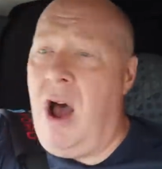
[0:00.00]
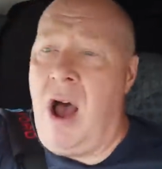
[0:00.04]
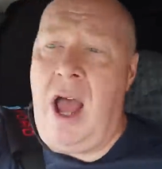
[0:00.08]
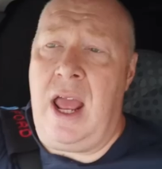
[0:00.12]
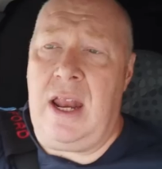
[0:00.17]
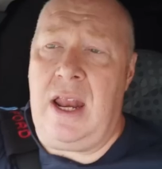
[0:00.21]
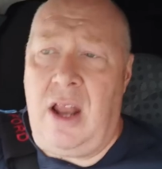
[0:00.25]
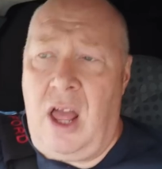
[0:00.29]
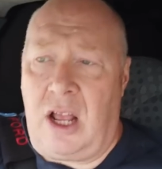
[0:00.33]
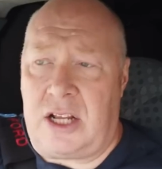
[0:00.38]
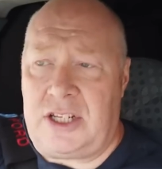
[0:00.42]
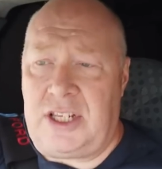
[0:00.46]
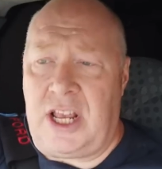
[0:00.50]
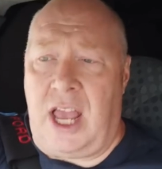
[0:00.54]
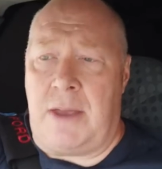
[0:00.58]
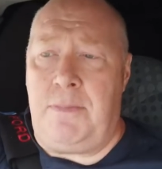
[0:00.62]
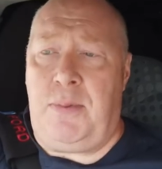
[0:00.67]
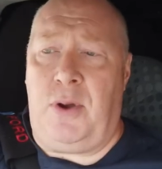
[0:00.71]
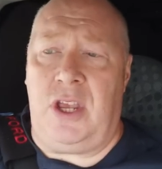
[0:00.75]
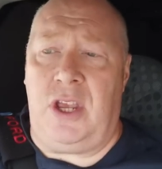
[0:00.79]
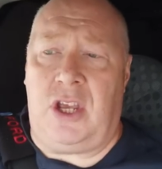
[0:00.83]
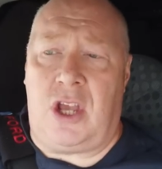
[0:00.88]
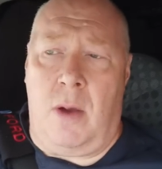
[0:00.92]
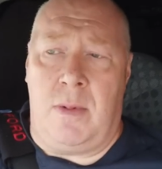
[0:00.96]
Right, like
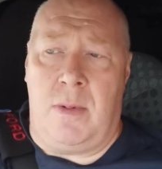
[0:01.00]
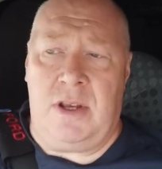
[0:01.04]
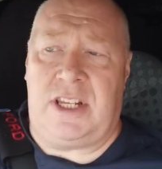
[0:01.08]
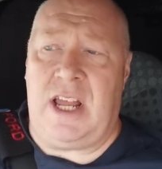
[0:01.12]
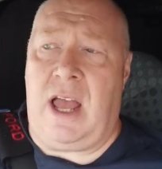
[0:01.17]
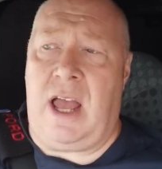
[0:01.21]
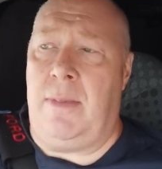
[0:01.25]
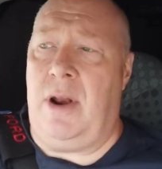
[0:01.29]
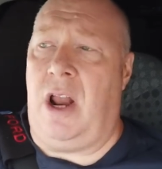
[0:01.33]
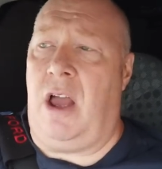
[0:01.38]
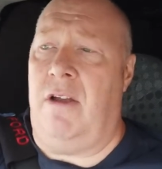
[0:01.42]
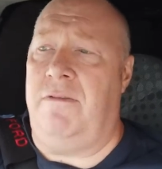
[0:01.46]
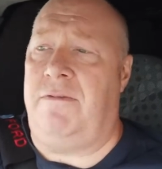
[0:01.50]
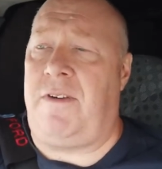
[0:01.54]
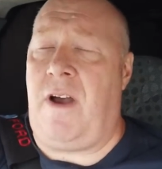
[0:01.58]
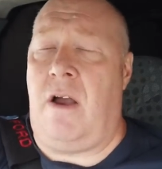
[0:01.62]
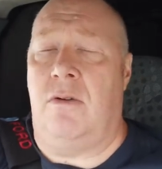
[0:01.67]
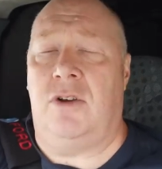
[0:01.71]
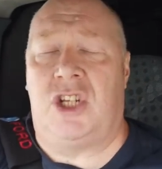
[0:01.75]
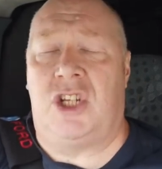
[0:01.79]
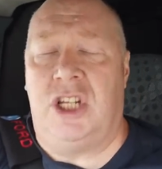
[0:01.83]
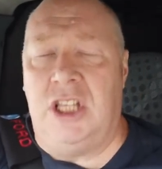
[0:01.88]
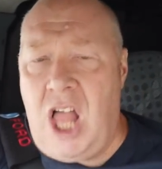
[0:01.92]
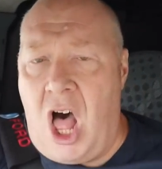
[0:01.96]
I say, put your comments down below,
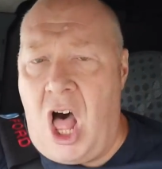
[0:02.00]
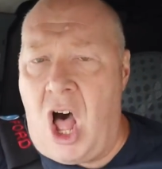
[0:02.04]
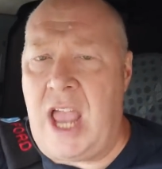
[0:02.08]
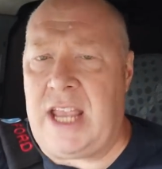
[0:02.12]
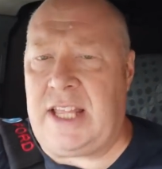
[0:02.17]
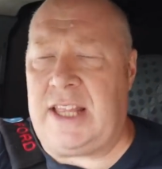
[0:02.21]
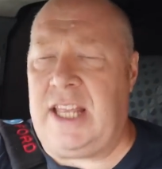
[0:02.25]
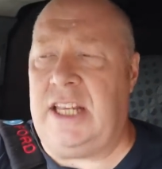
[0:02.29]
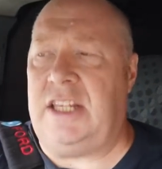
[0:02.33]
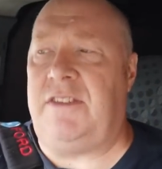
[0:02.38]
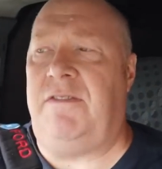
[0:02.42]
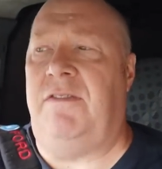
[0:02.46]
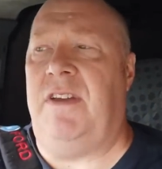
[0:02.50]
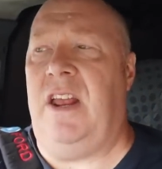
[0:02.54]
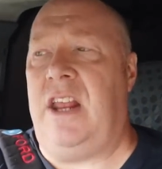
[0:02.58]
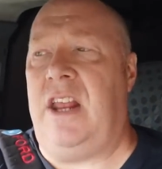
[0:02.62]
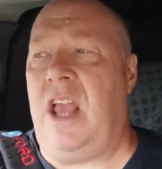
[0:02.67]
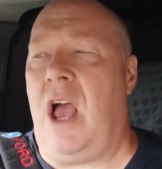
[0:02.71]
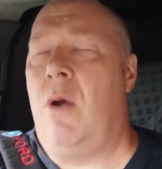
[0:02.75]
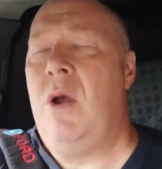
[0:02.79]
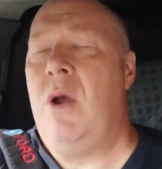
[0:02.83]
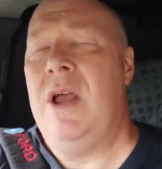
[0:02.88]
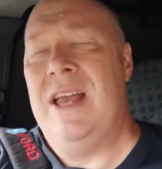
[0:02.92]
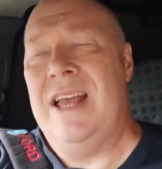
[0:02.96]
folks. Like this
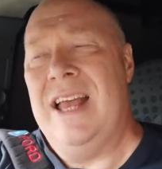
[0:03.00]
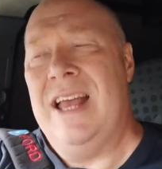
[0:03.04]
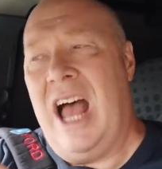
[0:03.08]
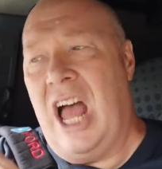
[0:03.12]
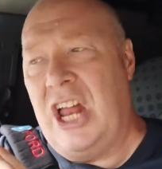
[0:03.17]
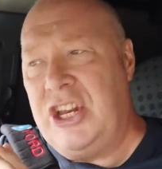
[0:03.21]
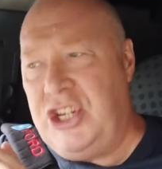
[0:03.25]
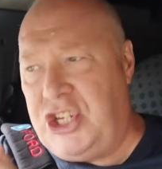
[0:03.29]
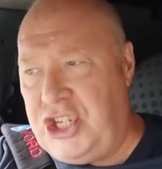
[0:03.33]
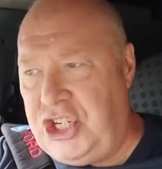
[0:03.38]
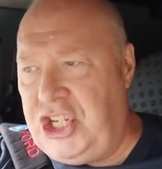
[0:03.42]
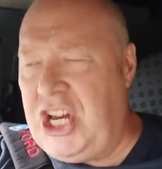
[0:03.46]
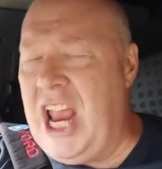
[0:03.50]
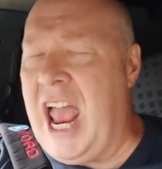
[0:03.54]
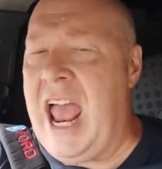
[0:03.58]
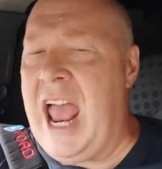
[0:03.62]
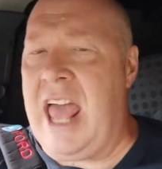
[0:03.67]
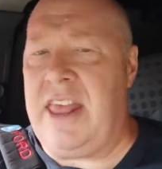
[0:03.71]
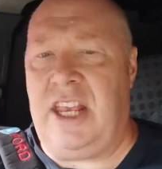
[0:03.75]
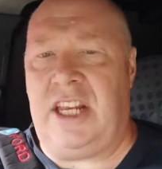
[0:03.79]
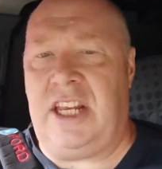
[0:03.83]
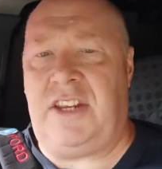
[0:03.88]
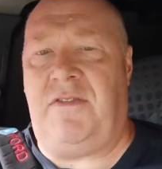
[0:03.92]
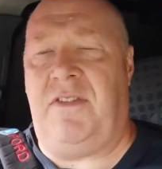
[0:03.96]
video and
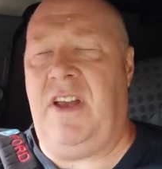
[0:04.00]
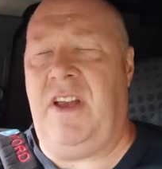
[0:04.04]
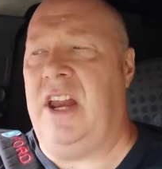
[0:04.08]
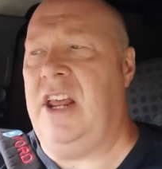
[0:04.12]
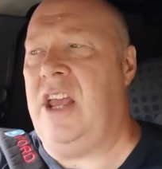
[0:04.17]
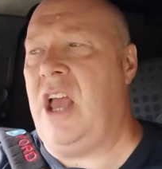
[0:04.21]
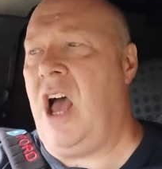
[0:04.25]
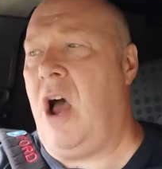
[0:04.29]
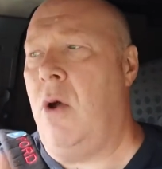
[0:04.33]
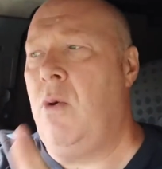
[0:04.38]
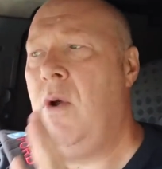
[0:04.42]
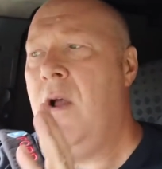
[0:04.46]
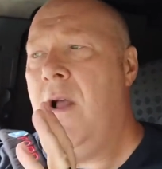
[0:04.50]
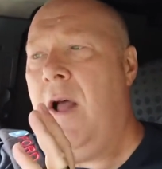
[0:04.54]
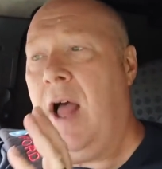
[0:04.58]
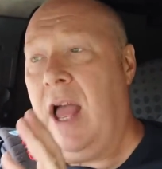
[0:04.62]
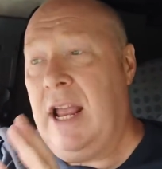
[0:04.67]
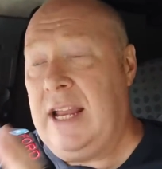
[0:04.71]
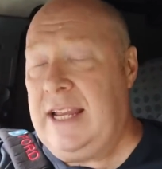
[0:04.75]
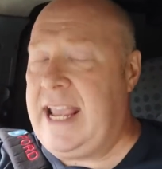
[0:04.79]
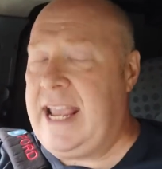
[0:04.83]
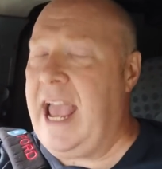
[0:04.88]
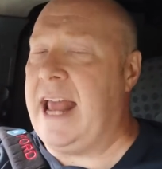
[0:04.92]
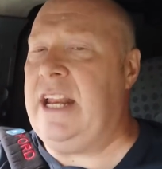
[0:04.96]
share this video
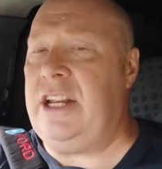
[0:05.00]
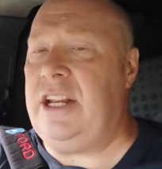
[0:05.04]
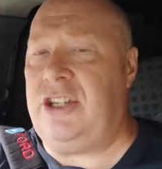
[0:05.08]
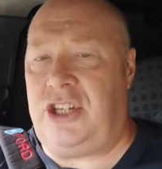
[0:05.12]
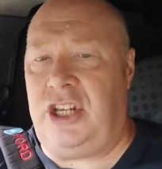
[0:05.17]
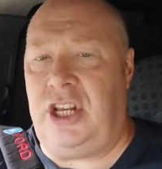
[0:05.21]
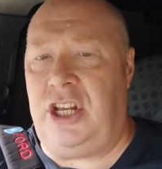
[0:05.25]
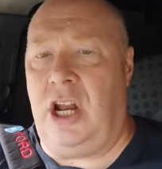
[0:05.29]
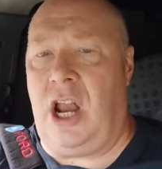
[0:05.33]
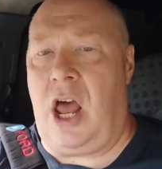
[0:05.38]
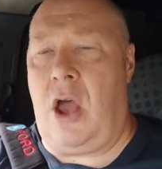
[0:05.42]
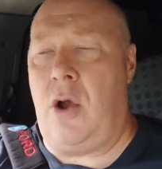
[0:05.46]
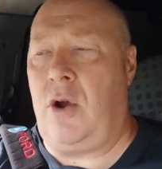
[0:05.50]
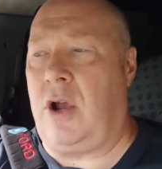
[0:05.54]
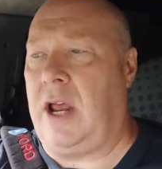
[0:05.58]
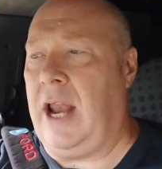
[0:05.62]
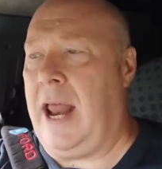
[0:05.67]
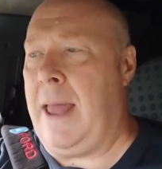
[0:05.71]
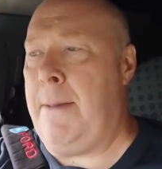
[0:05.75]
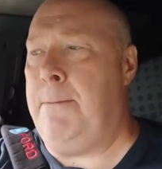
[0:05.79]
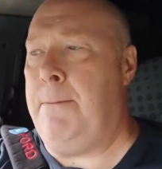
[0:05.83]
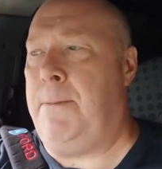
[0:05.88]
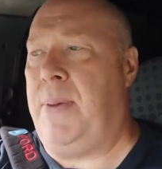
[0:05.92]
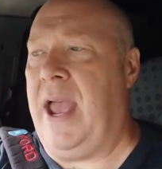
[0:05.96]
and get it to your
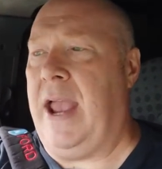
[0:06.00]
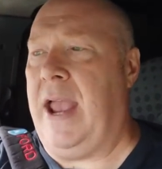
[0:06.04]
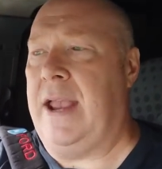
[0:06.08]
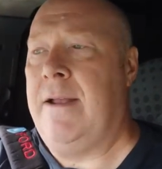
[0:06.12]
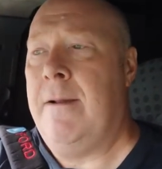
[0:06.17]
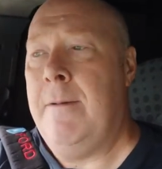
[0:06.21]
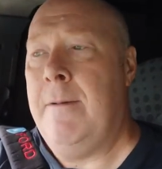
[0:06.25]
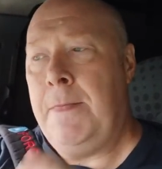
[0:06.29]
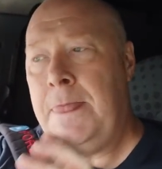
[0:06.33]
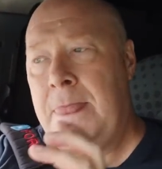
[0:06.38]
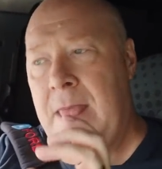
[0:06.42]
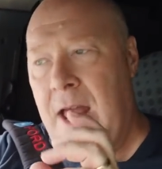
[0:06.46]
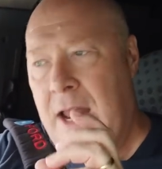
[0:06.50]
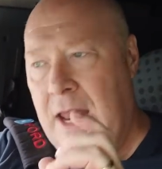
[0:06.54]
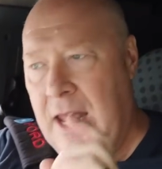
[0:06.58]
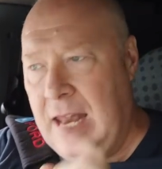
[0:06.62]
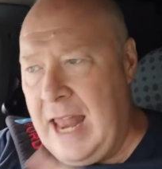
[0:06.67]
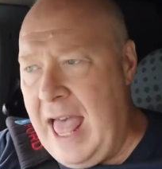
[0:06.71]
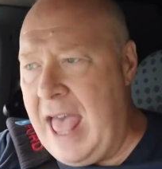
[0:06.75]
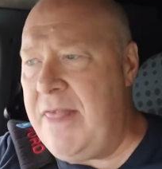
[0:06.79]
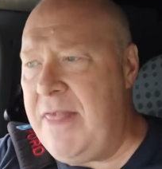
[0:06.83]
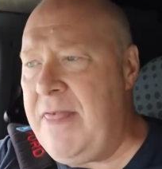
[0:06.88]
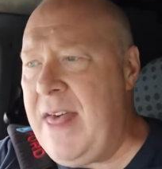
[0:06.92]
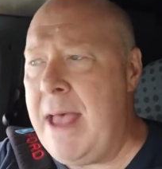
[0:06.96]
local M P.
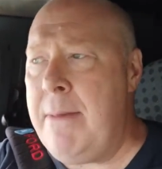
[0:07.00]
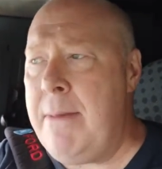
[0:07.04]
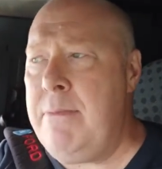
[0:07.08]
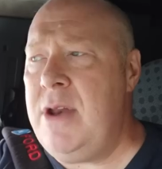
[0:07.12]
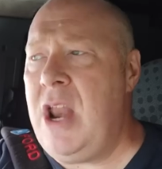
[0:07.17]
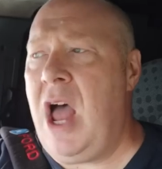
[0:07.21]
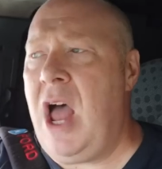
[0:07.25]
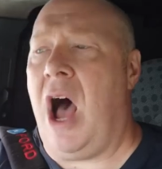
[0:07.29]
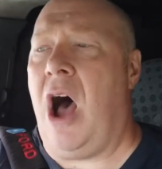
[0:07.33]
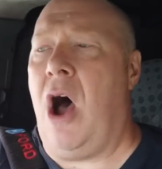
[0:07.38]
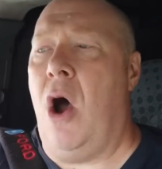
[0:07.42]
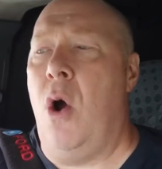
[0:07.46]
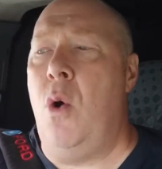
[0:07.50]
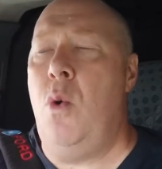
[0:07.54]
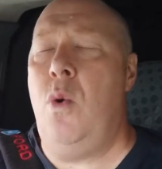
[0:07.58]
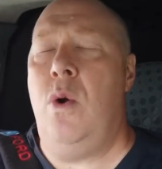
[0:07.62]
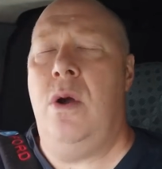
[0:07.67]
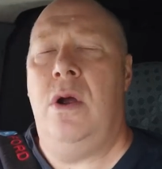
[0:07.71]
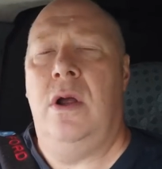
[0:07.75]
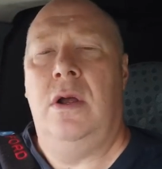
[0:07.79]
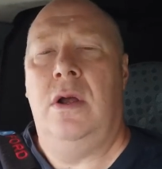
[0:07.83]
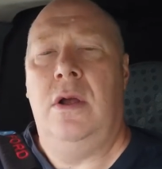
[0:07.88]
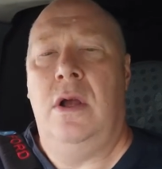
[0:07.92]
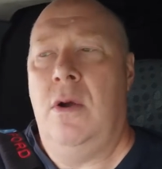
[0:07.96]
And let them
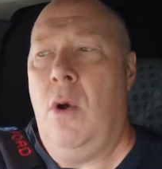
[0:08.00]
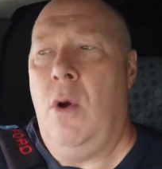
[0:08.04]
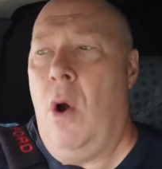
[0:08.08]
know